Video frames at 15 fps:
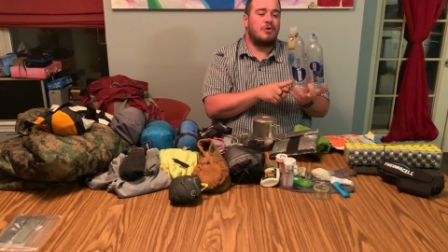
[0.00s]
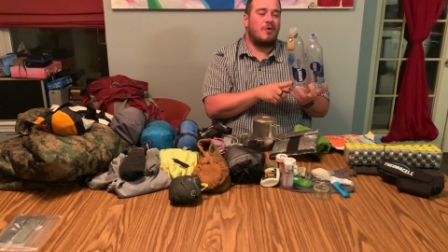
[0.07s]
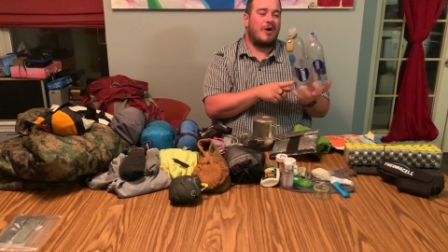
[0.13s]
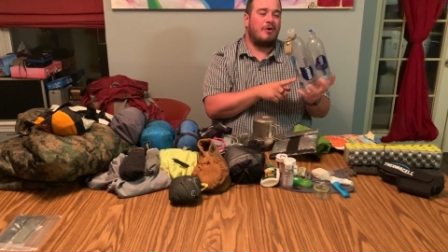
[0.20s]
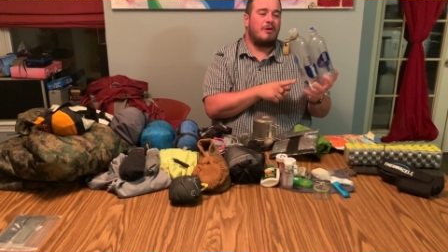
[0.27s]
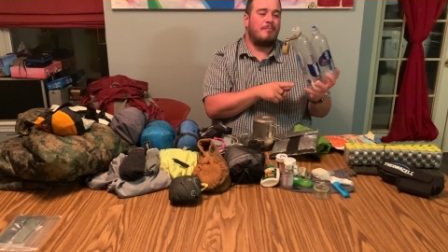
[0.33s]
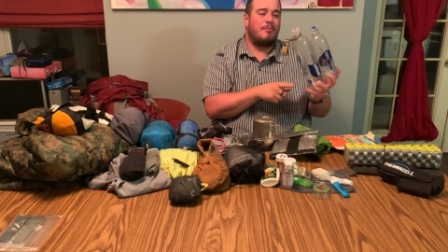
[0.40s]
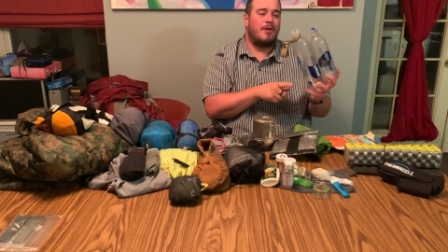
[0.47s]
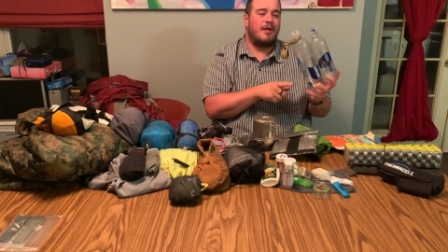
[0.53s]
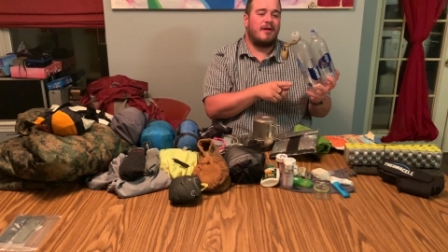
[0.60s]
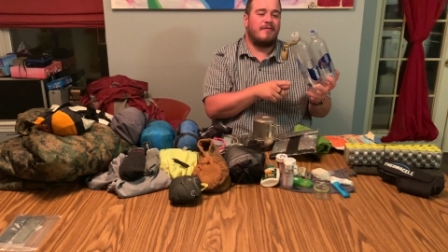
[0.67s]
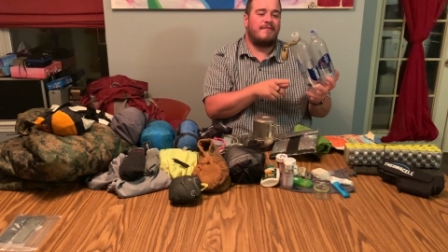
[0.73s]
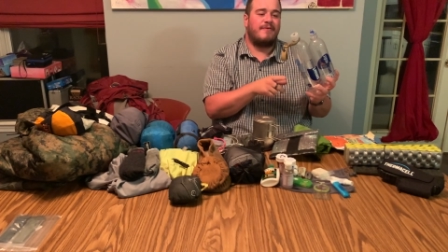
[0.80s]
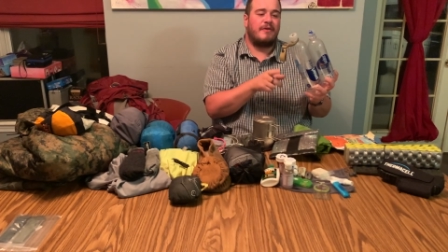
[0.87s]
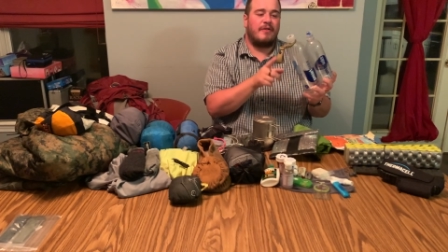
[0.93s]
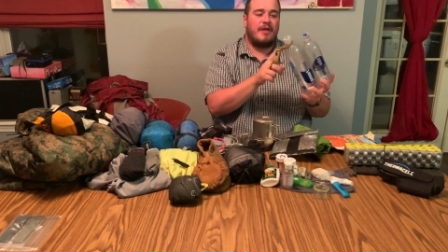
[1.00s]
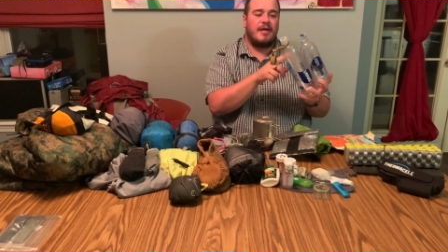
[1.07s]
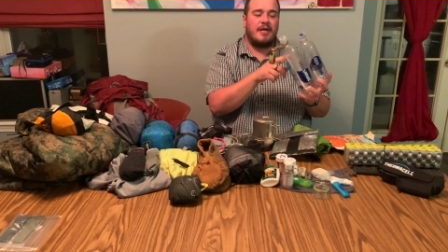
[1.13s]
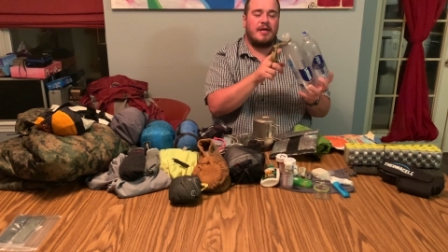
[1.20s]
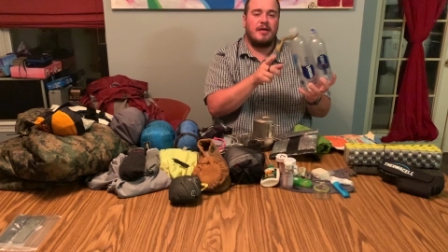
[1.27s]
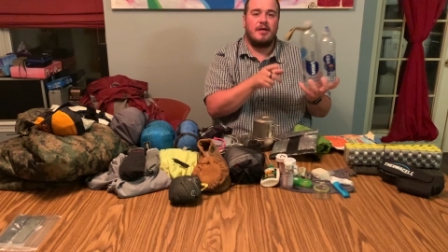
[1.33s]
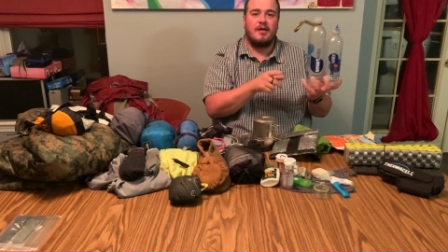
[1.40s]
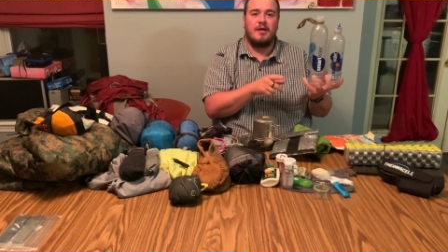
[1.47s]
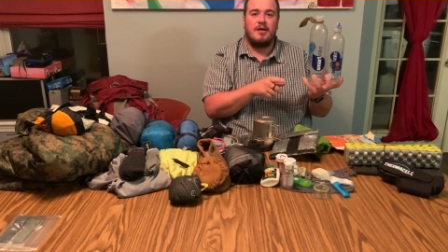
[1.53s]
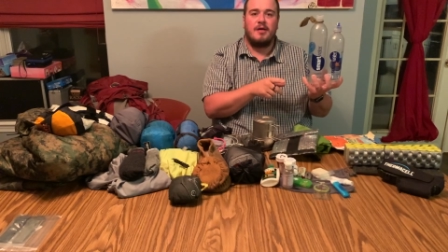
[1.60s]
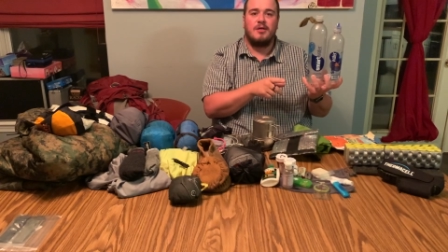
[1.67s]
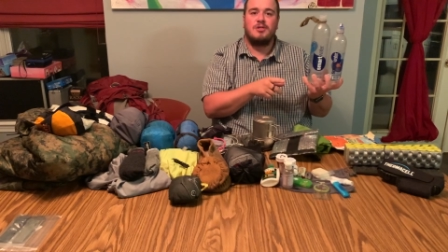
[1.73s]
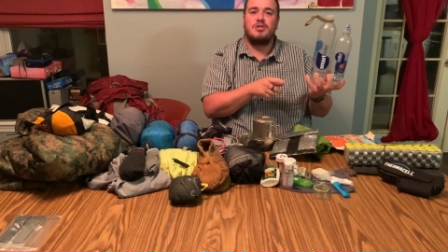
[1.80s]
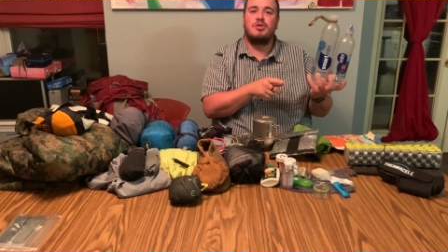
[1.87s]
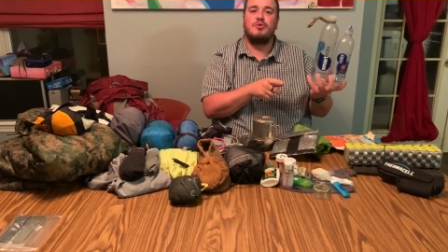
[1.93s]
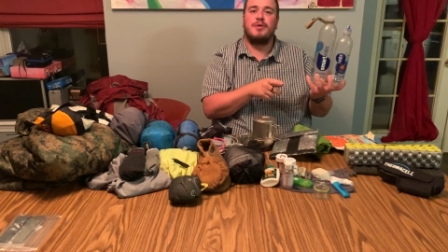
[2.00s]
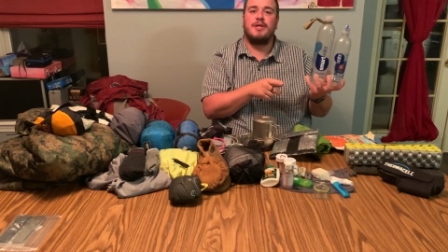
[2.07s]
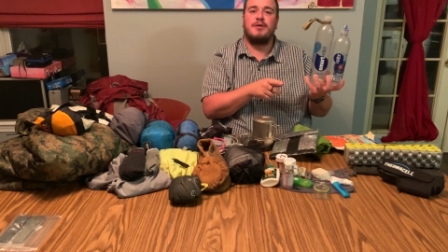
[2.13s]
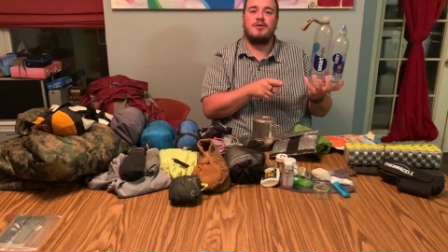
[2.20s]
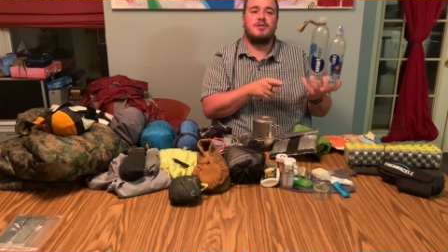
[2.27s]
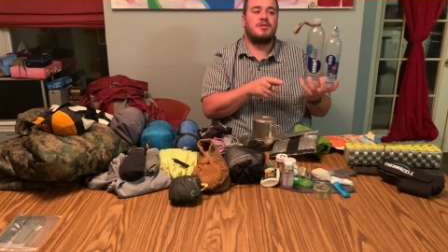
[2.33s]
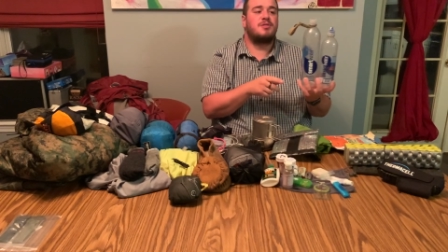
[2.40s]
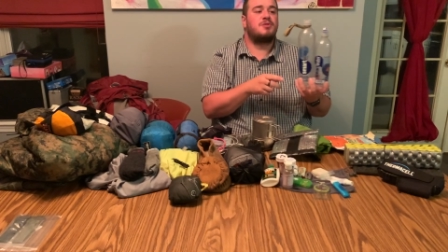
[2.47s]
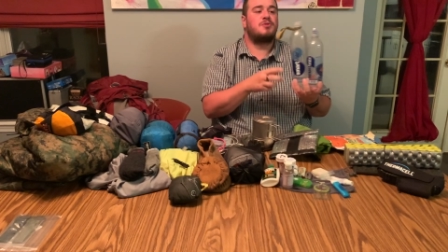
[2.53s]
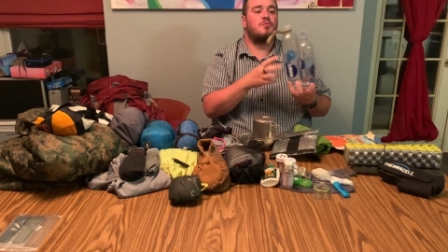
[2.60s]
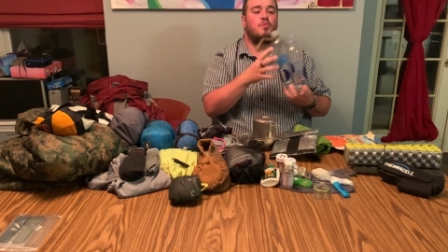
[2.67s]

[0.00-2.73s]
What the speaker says: I only plan on filling 2 liters